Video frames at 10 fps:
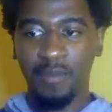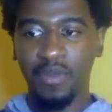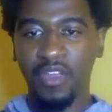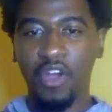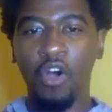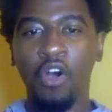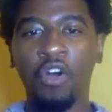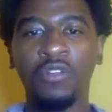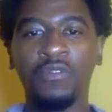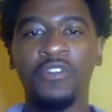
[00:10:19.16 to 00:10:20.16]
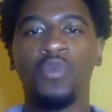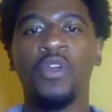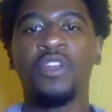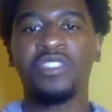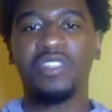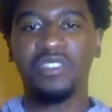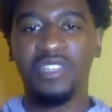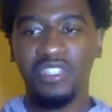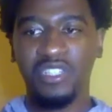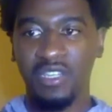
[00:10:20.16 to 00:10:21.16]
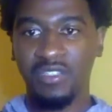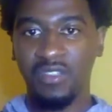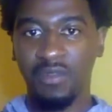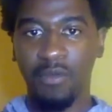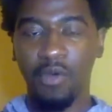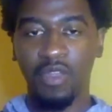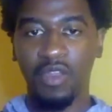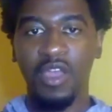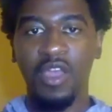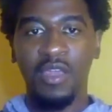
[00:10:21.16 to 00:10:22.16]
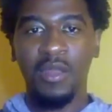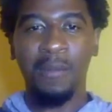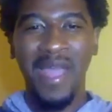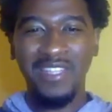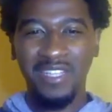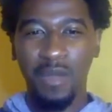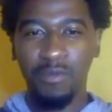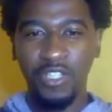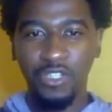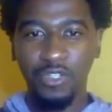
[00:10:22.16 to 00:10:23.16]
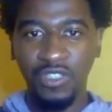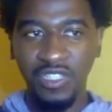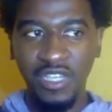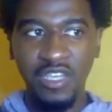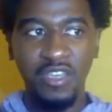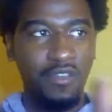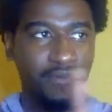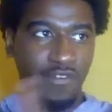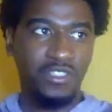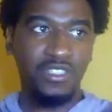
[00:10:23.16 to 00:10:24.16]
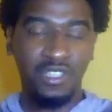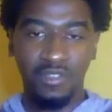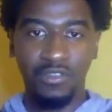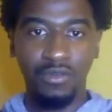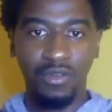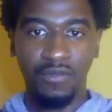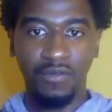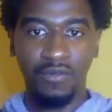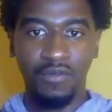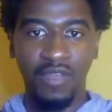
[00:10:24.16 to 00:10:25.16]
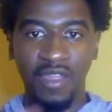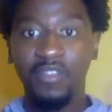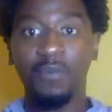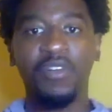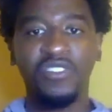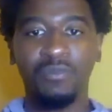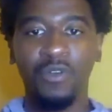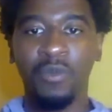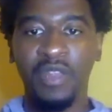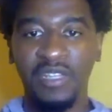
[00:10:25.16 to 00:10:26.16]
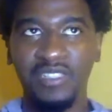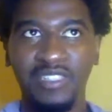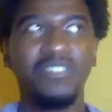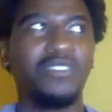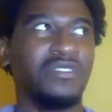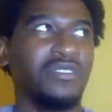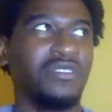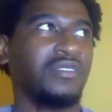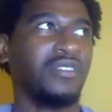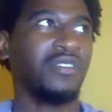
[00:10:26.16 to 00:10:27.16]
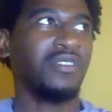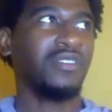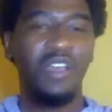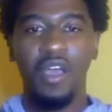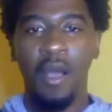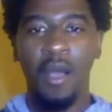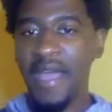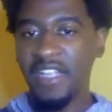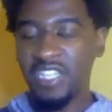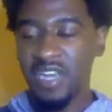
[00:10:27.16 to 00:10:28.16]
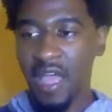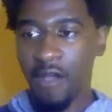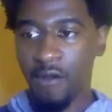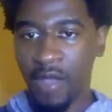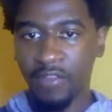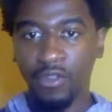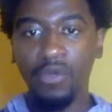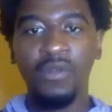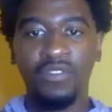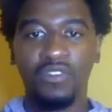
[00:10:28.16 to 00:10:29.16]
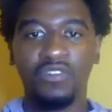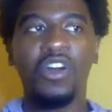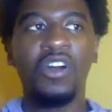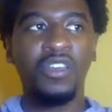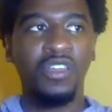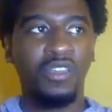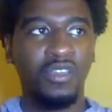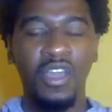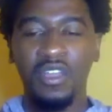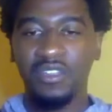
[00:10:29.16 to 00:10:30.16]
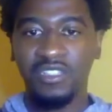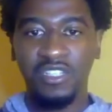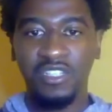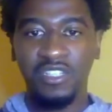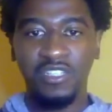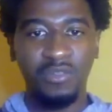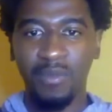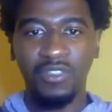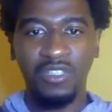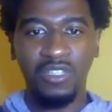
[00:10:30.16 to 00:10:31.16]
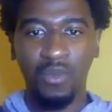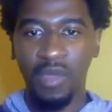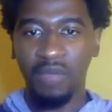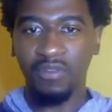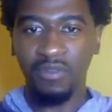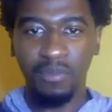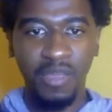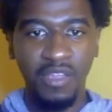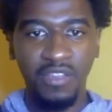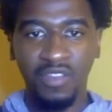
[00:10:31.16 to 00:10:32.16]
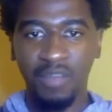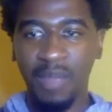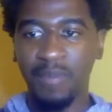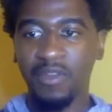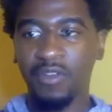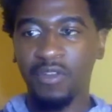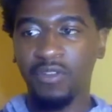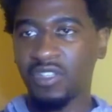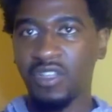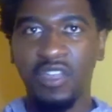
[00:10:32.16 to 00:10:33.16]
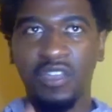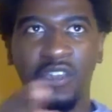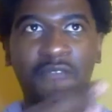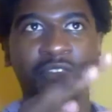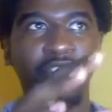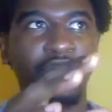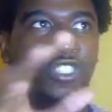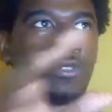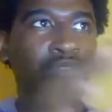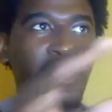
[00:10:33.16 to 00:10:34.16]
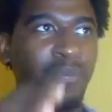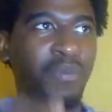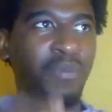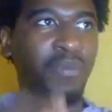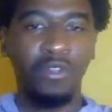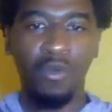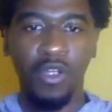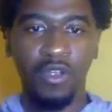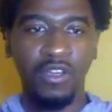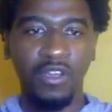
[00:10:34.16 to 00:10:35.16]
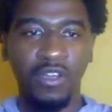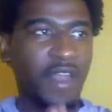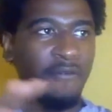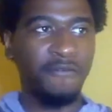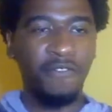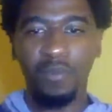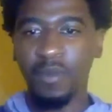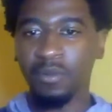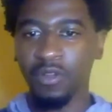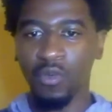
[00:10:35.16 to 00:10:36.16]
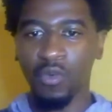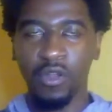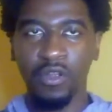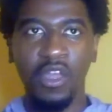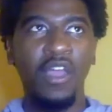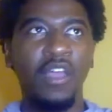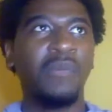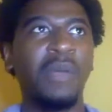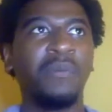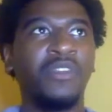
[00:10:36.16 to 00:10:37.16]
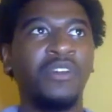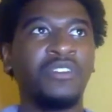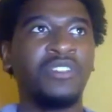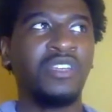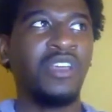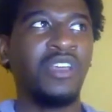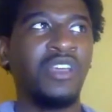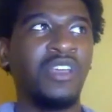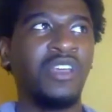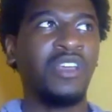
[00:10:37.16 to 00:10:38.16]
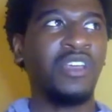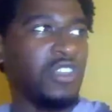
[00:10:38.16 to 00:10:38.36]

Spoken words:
and putting all of your awareness and attention into the moment. And imagine how much you see versus an intuitive in the present moment as a sensor. Imagine how while intuitives are talking, the sensor might be noticing the waves on the beach. They might be noticing different shoes that people are wearing, different outfits people are wearing. They might be noticing how